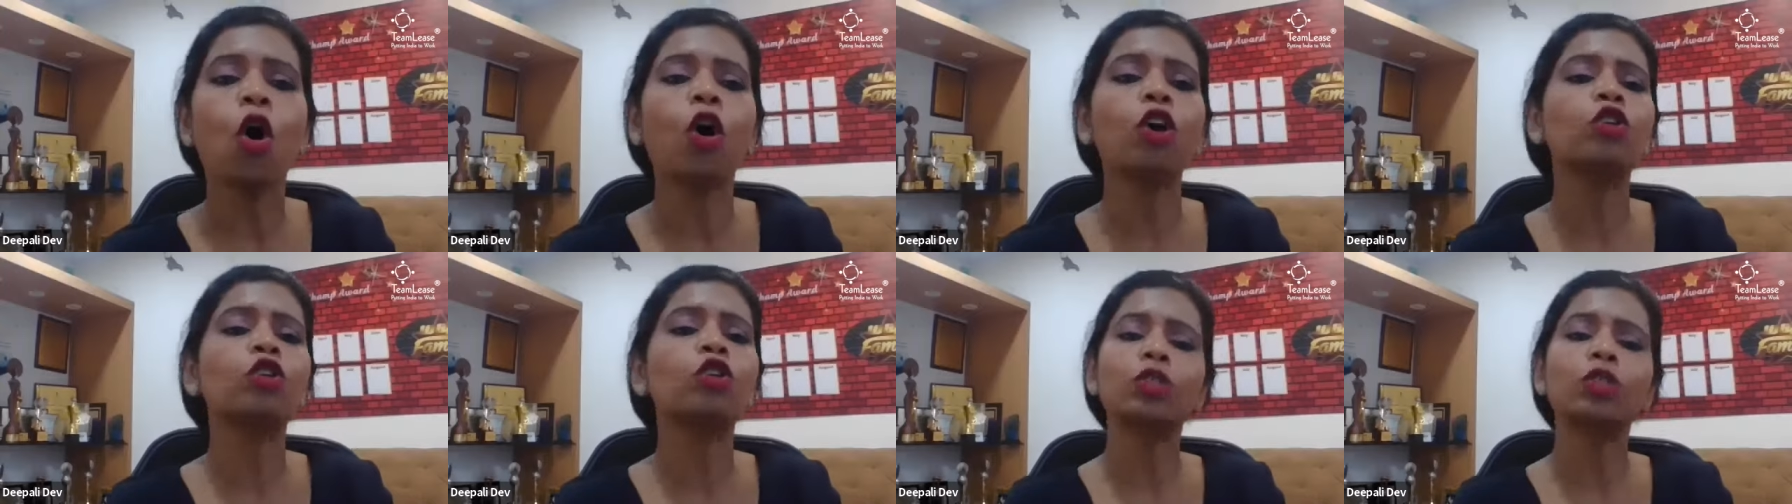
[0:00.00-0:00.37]

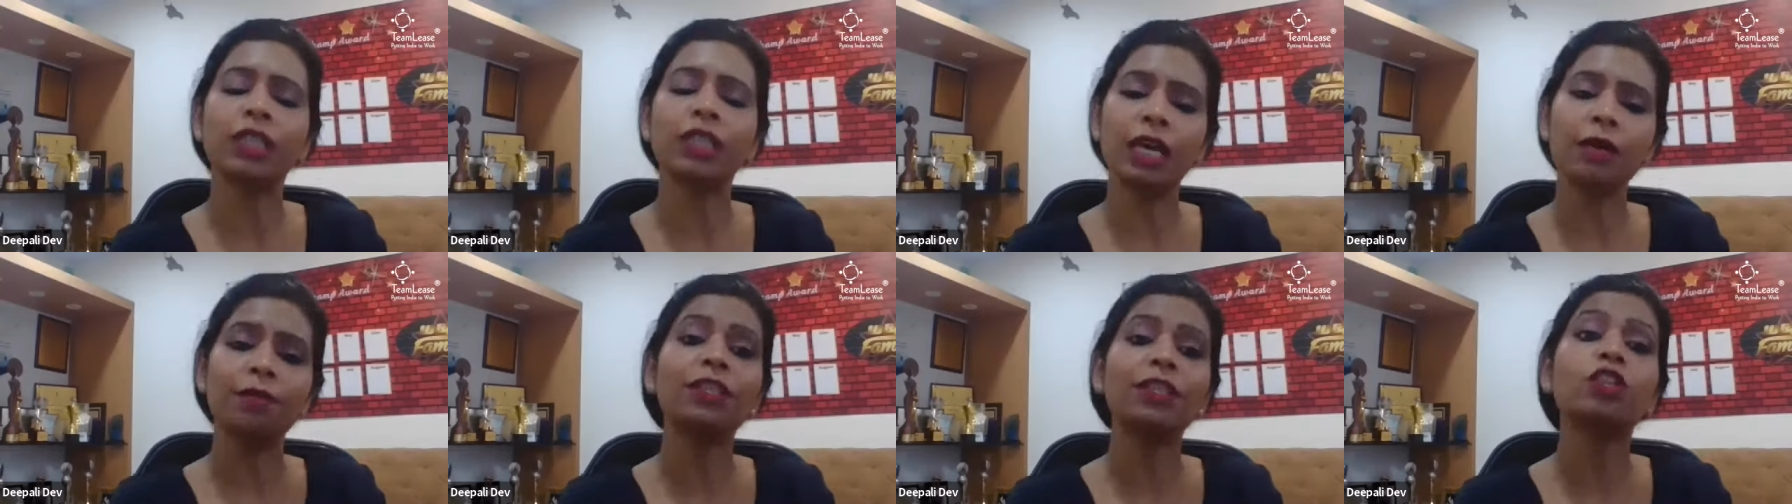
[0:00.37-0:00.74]
or those
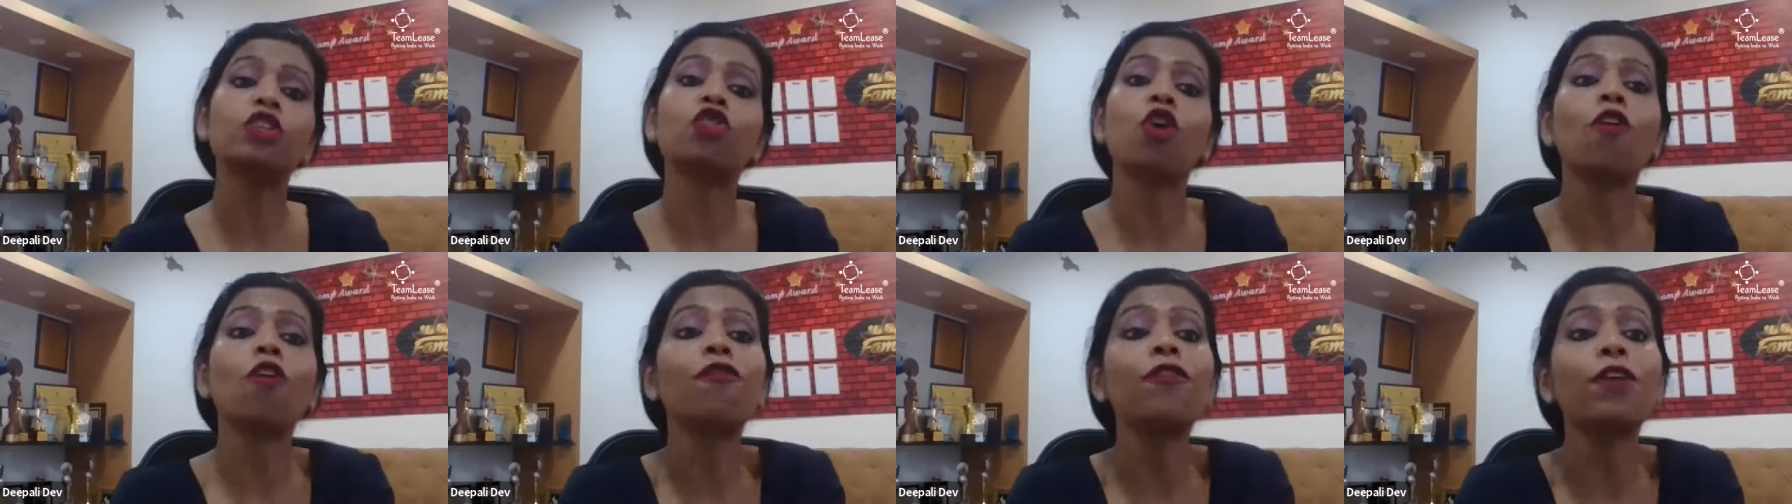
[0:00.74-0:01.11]
can be the
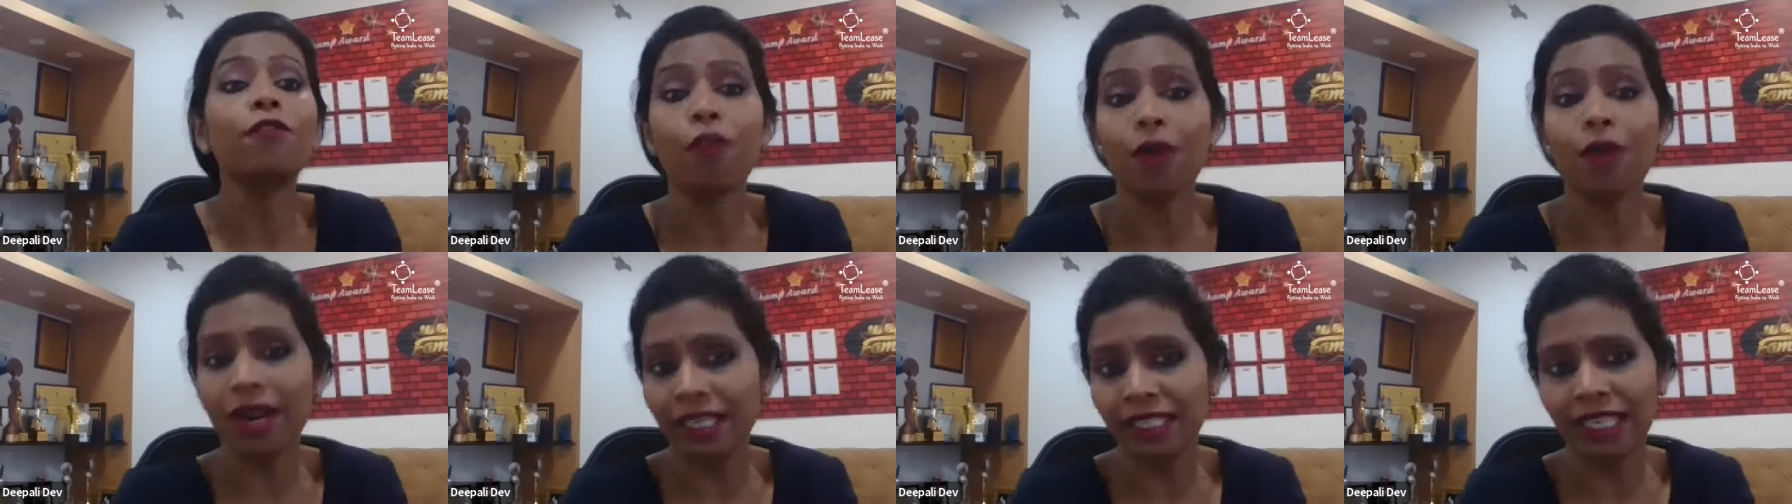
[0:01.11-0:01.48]
chauffeur,
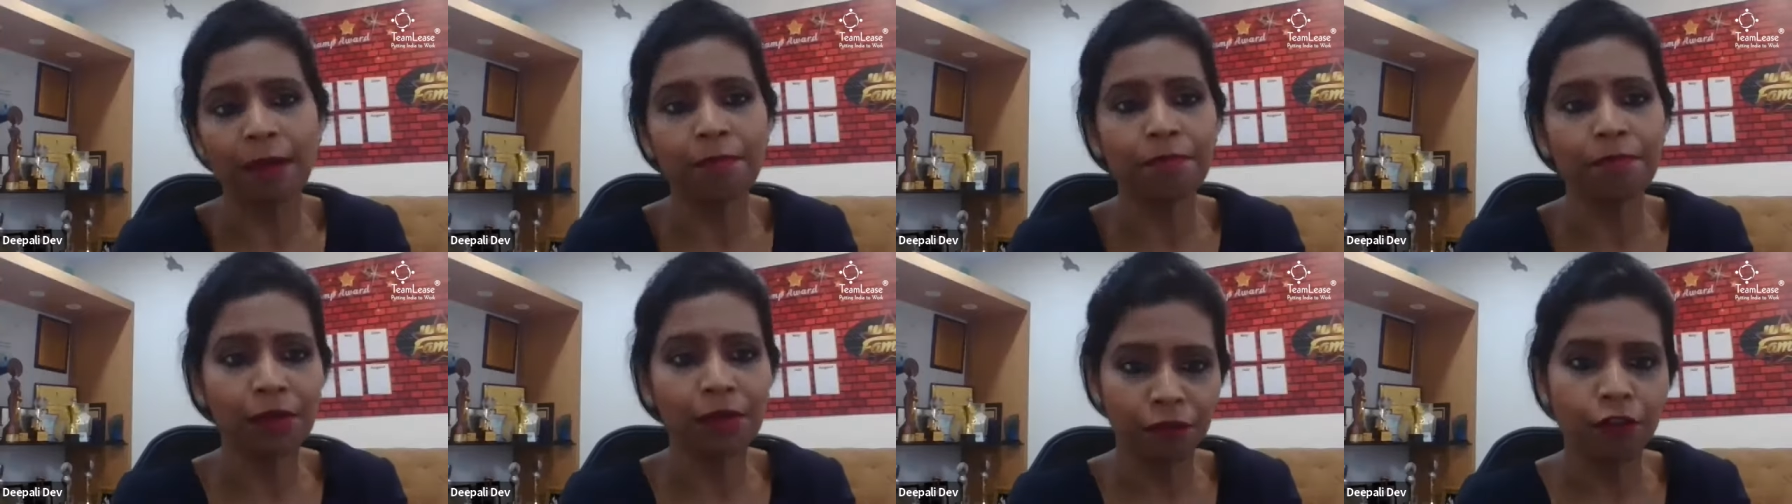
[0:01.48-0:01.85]
for
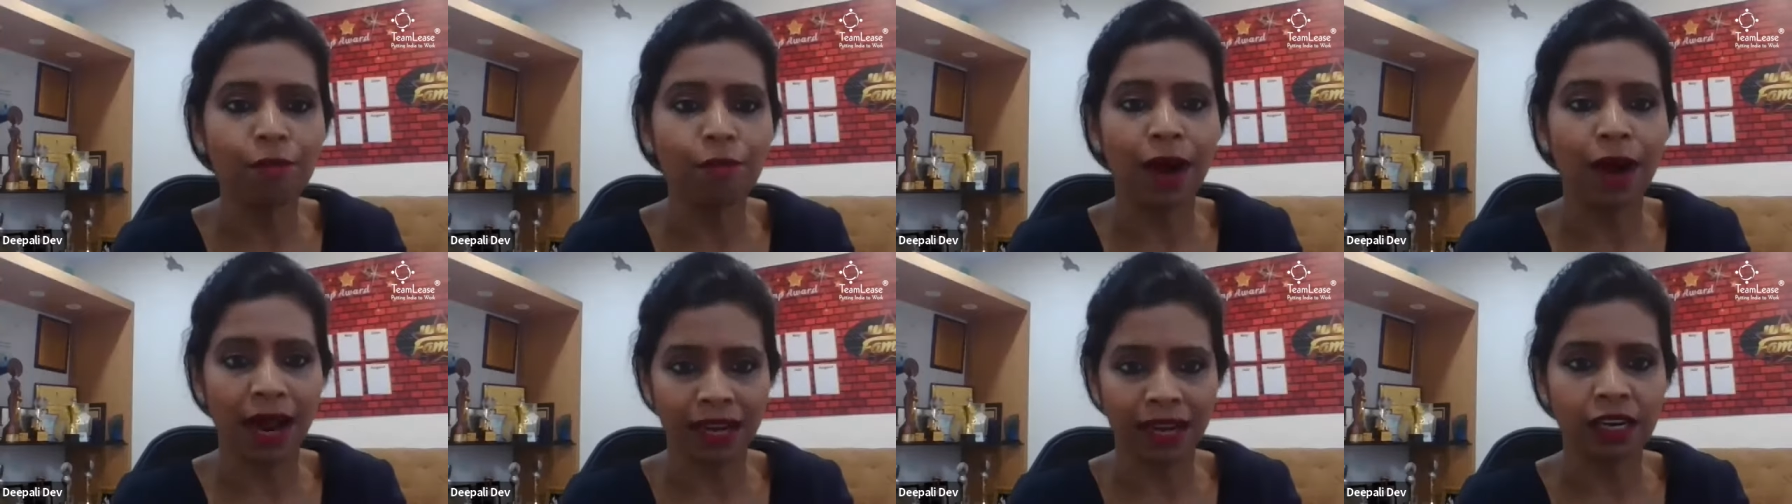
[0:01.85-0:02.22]
example,
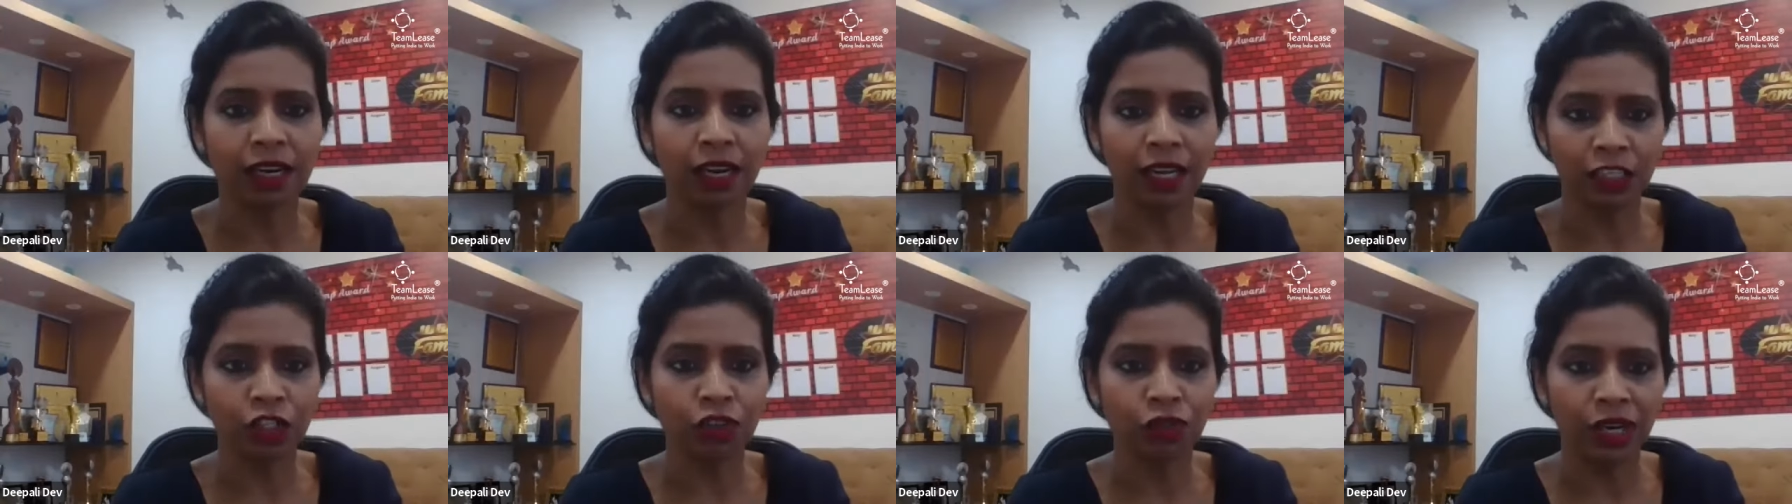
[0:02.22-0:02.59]
for my
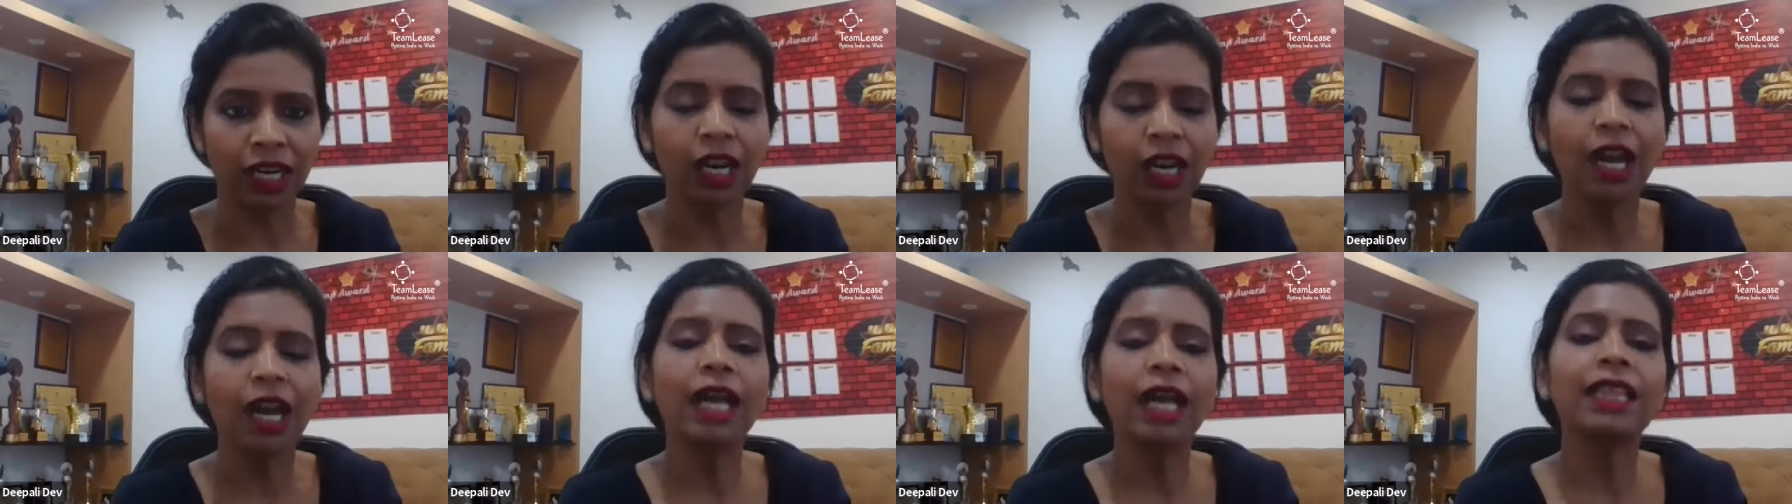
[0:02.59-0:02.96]

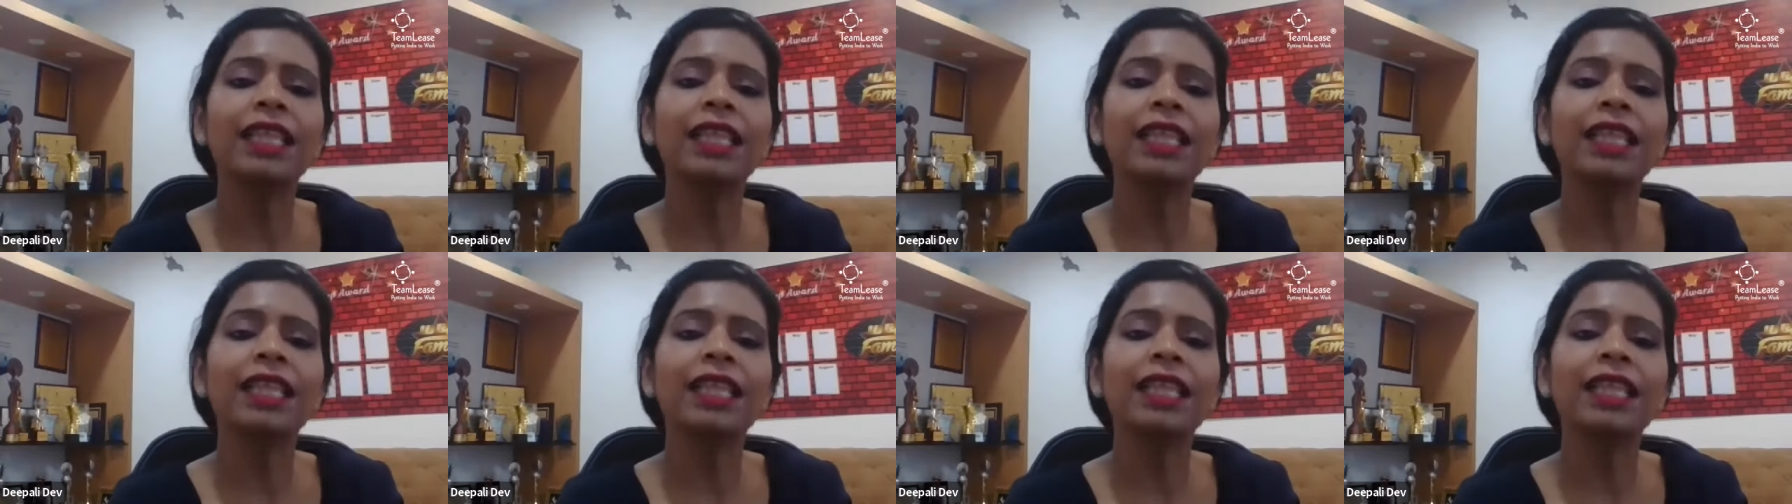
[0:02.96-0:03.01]
industry.